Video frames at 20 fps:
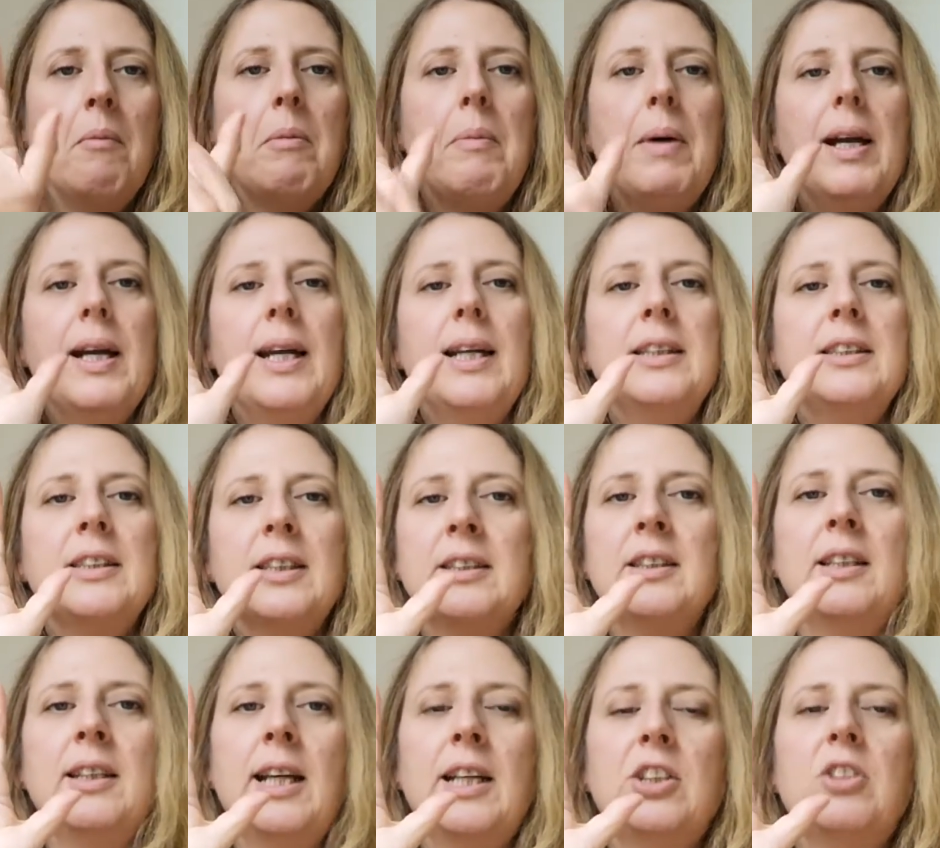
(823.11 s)
My hand
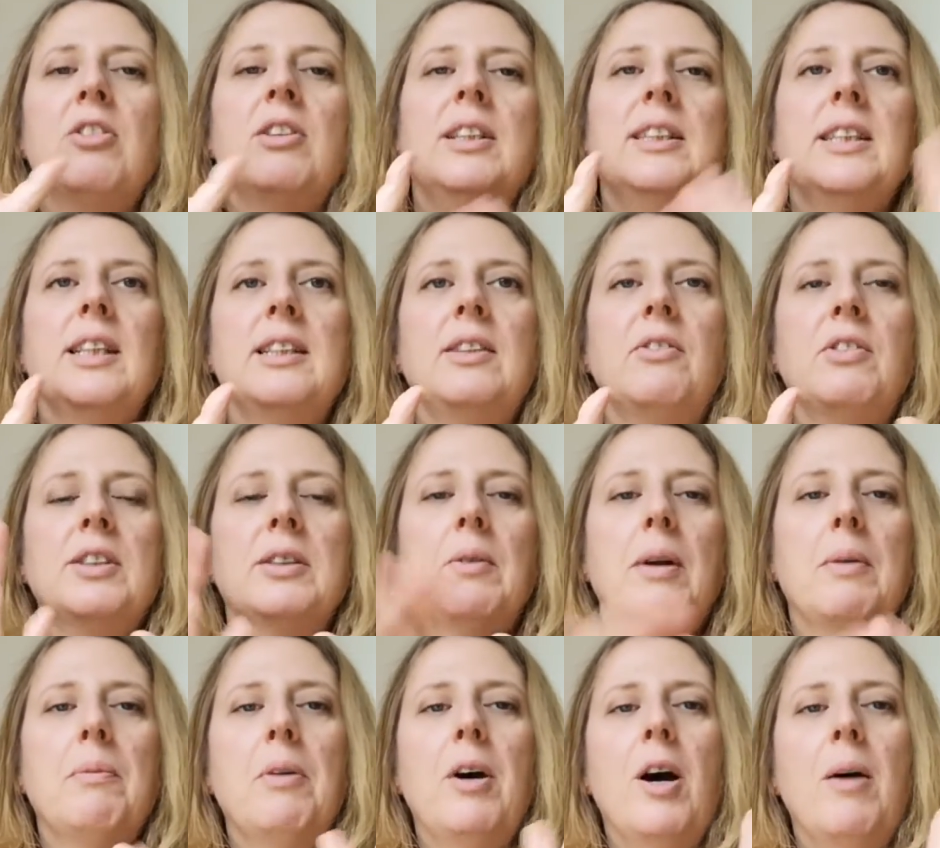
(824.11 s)
doesn't naturally sit in front of
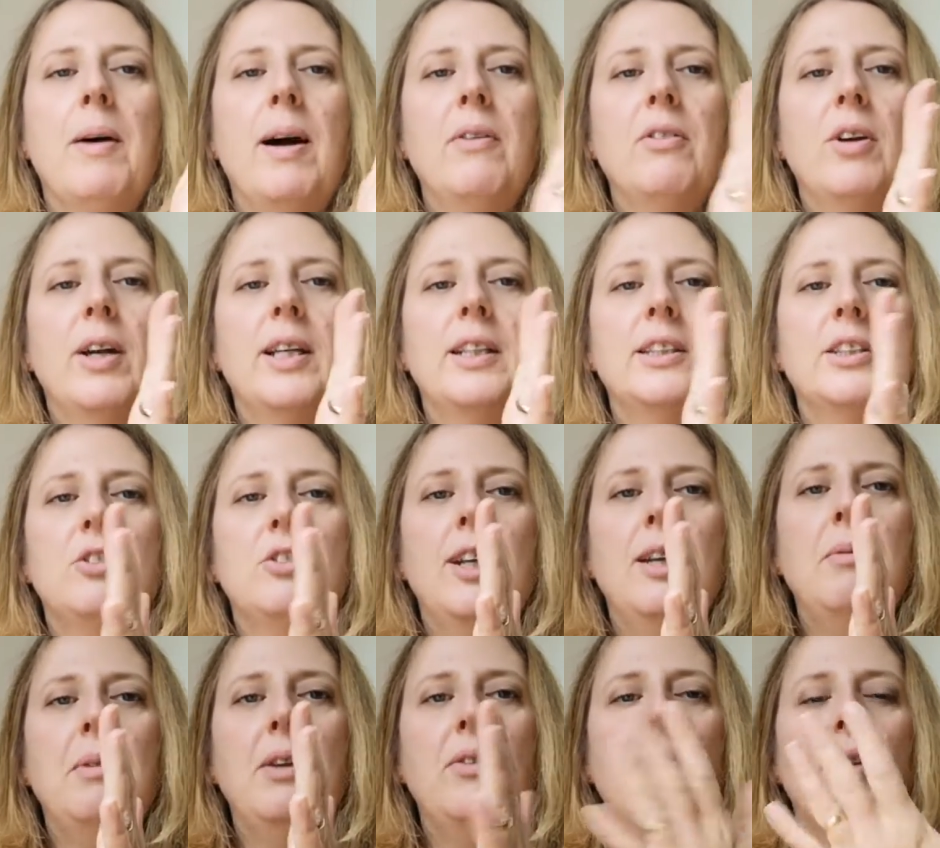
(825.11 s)
my palm. I've got
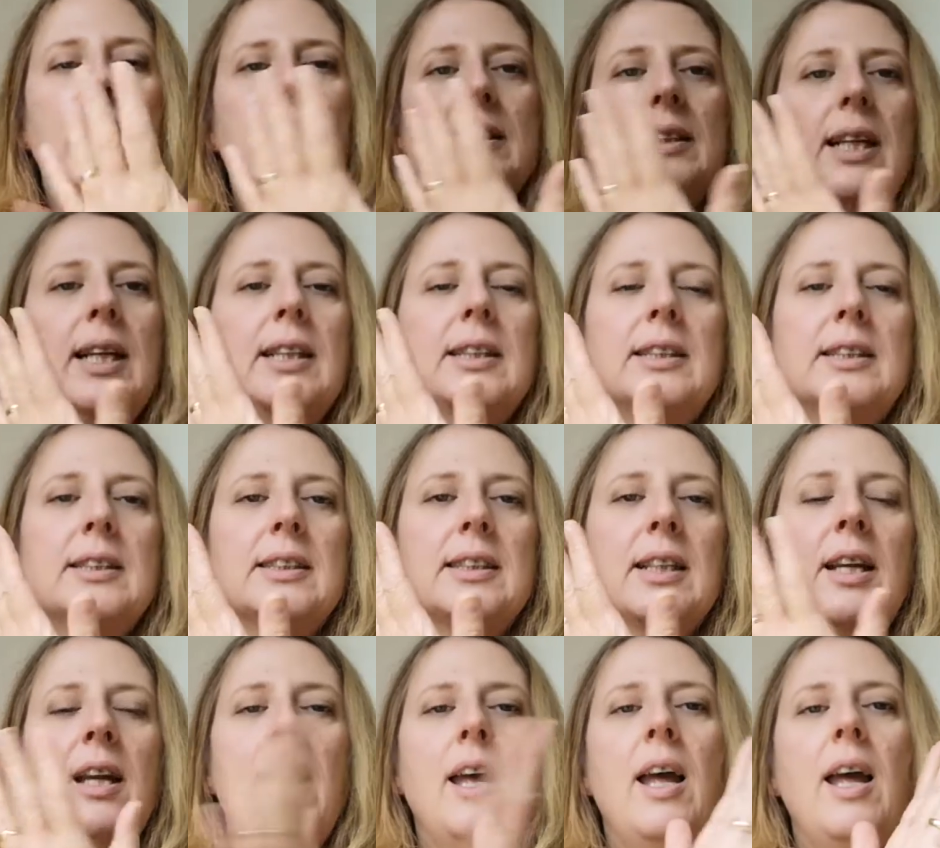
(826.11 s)
extremely flat
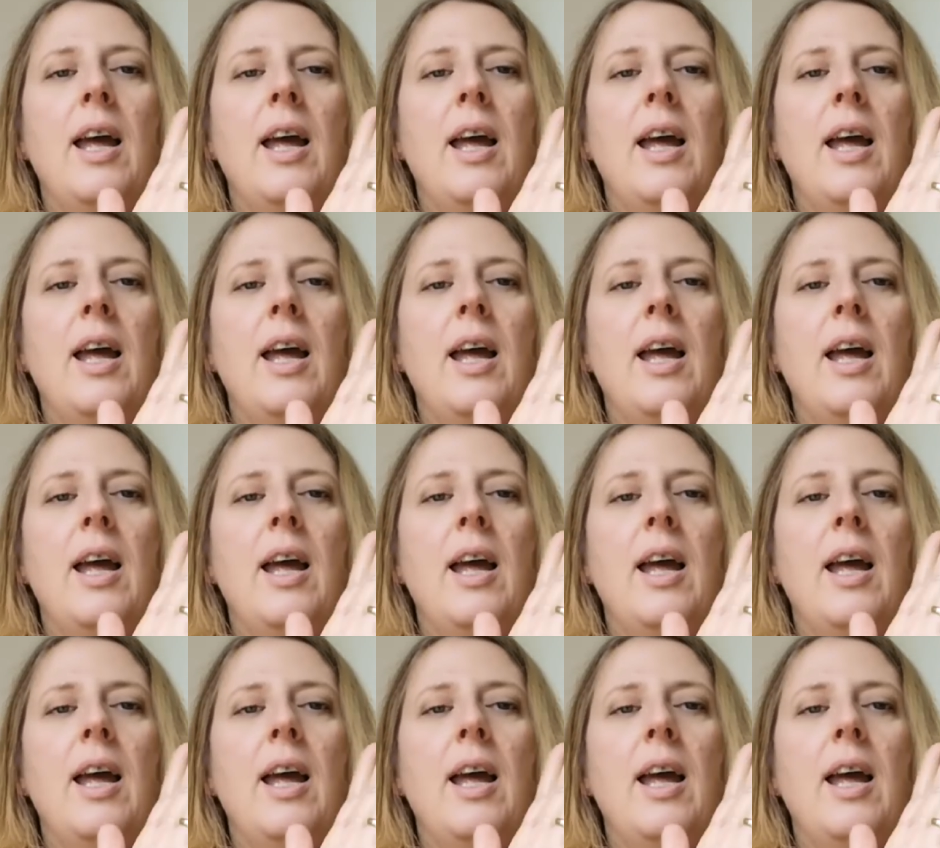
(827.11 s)
hands.